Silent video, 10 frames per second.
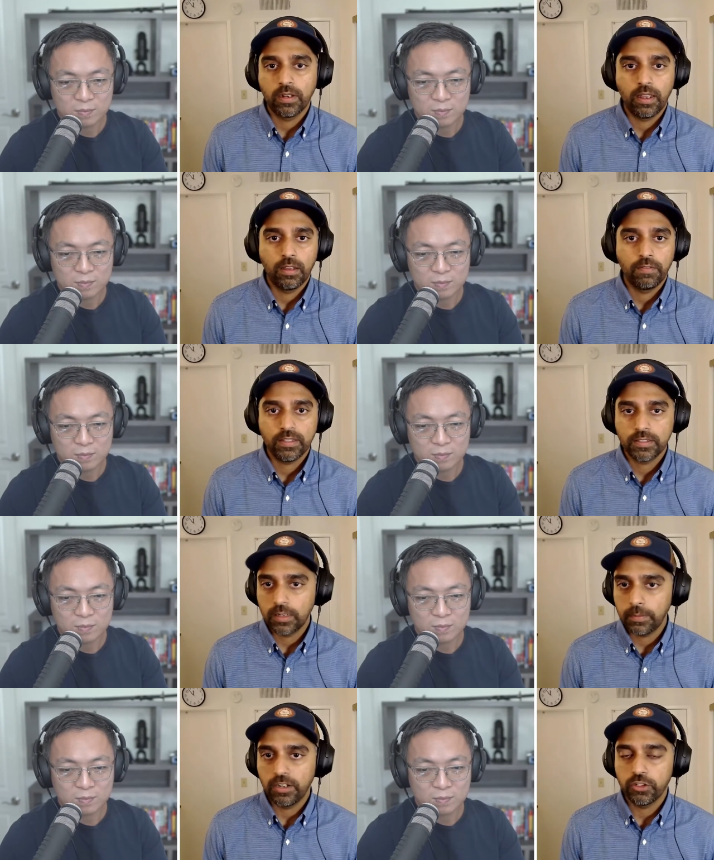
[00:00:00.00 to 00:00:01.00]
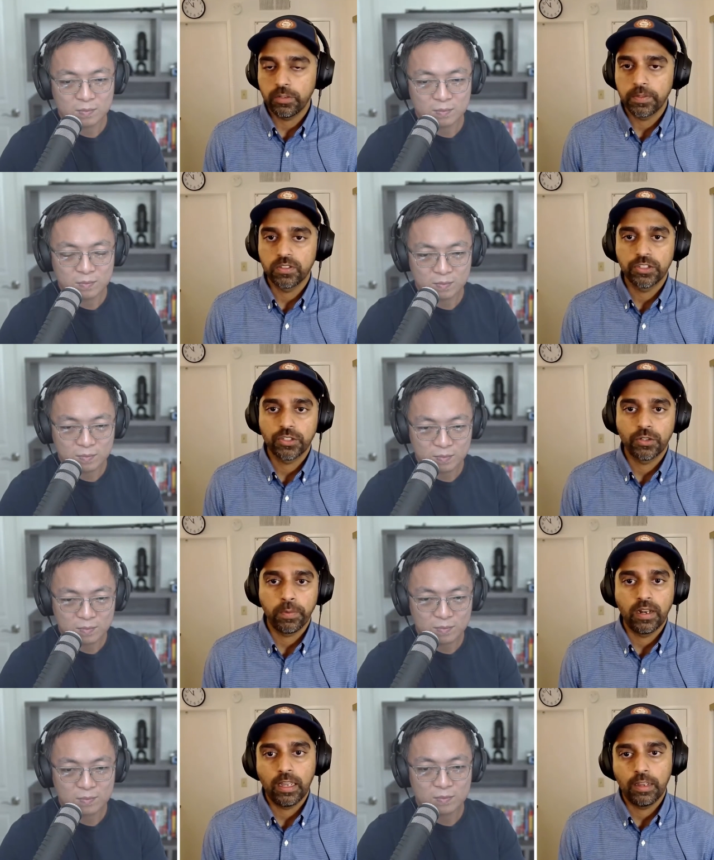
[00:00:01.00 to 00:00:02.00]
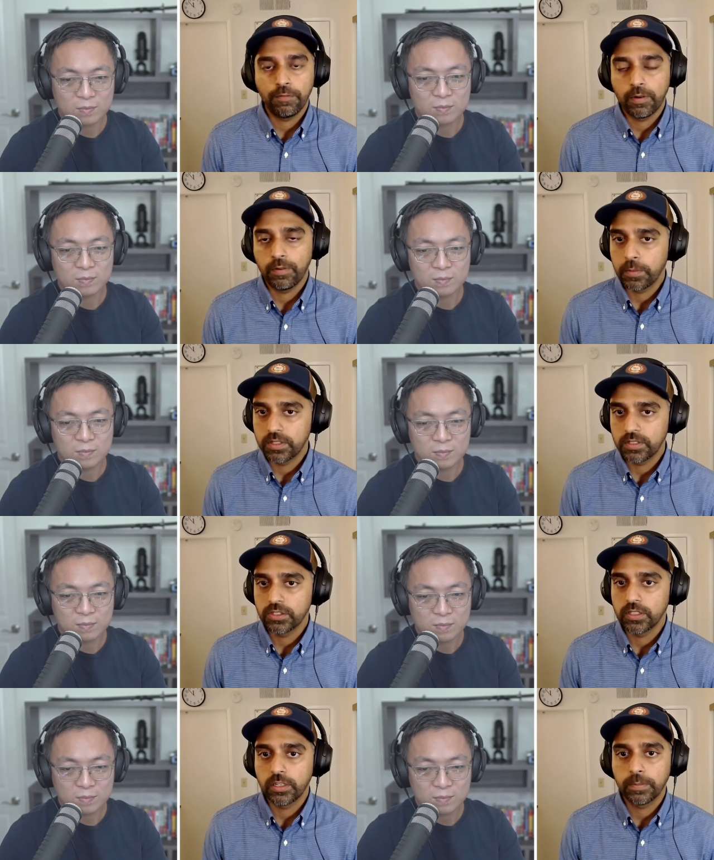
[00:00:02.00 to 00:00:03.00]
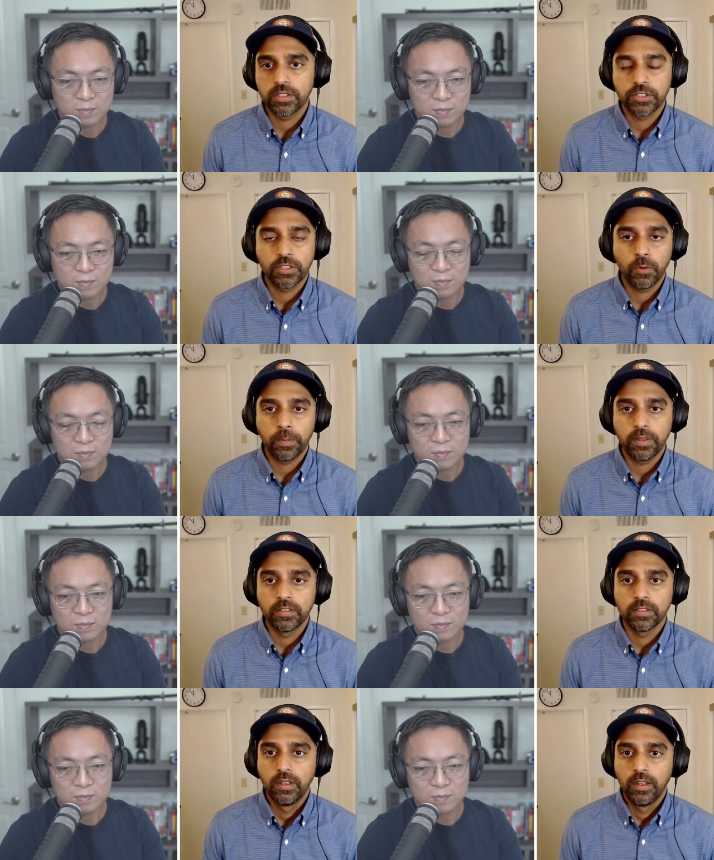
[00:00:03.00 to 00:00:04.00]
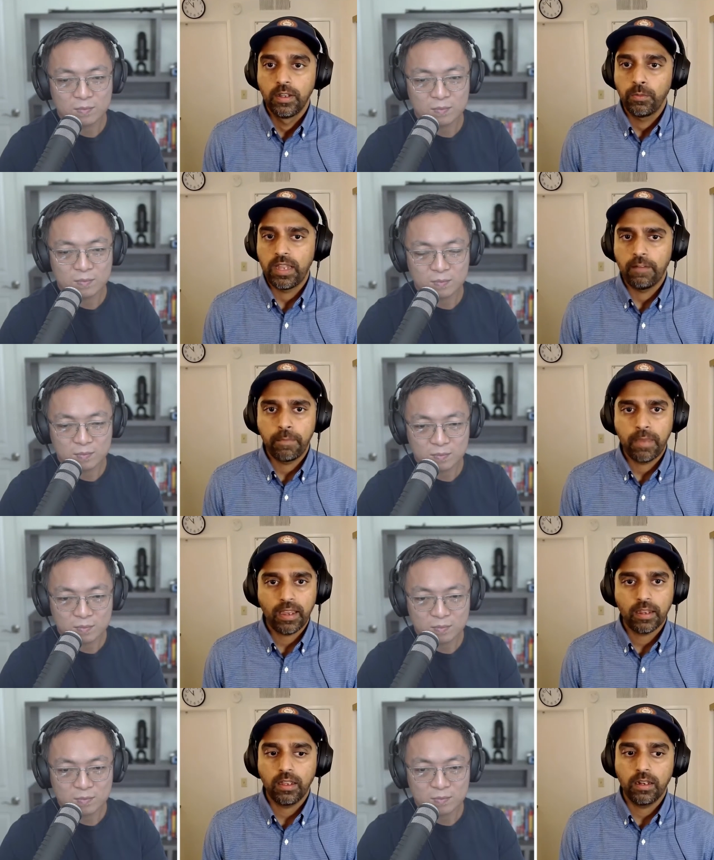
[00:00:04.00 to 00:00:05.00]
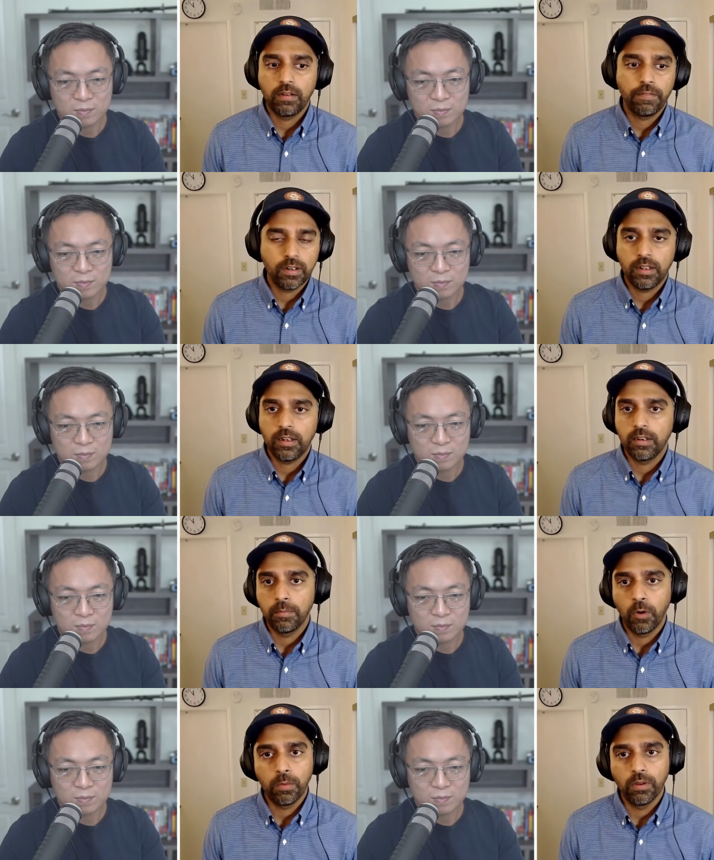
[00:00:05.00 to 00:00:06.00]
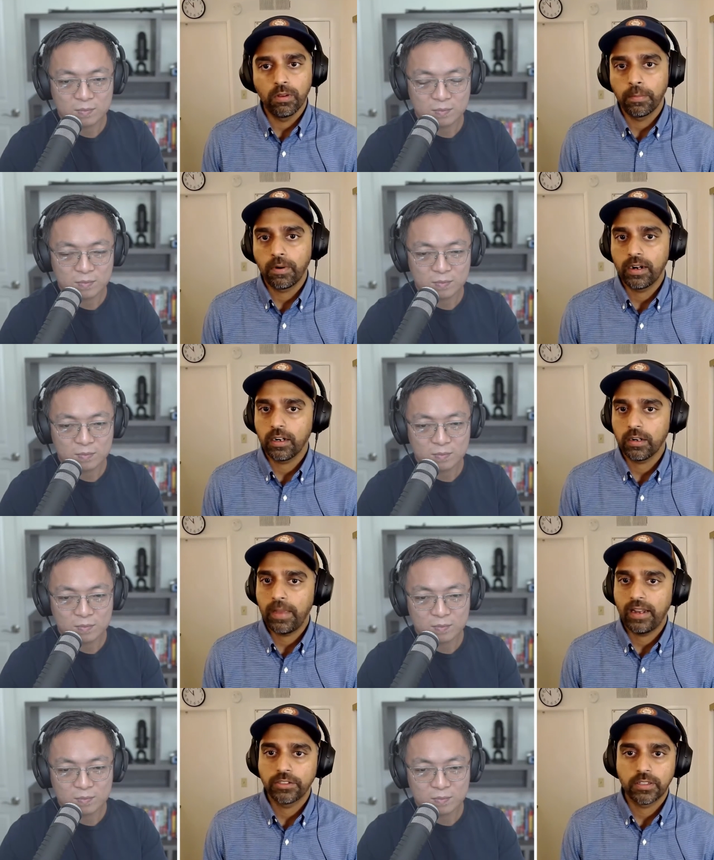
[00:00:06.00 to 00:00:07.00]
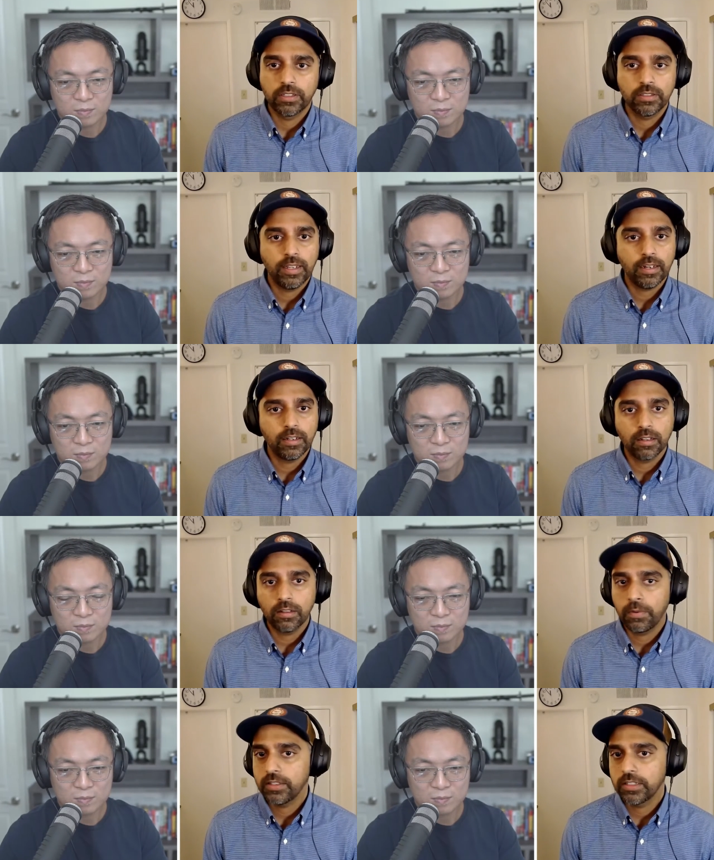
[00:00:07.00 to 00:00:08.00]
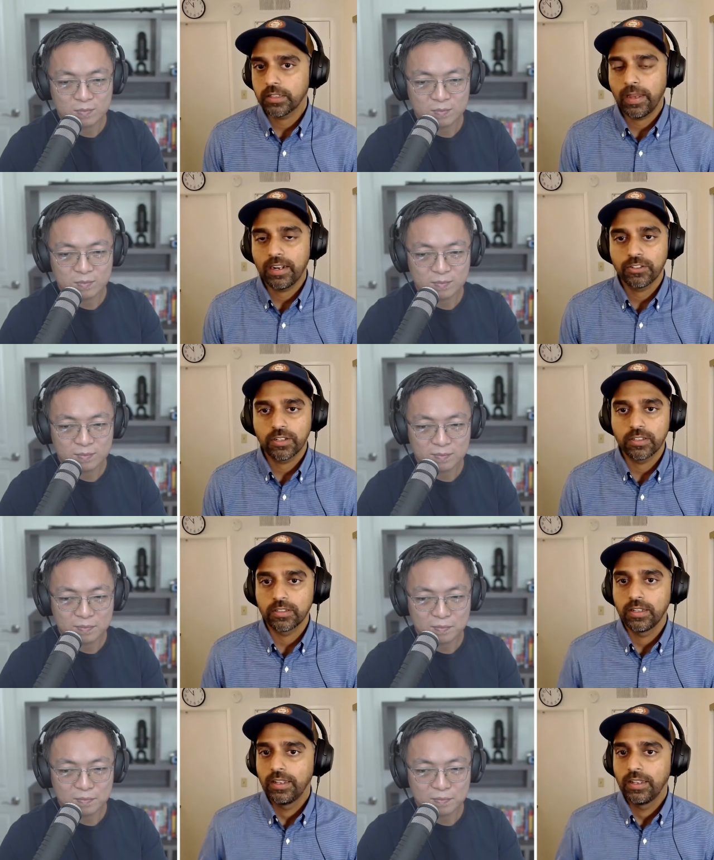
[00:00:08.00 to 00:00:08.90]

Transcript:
Speaker 1: I have SDET manager position open. I have performance engineer position opens. We have backend, front end, mobile, product managers, technical project managers,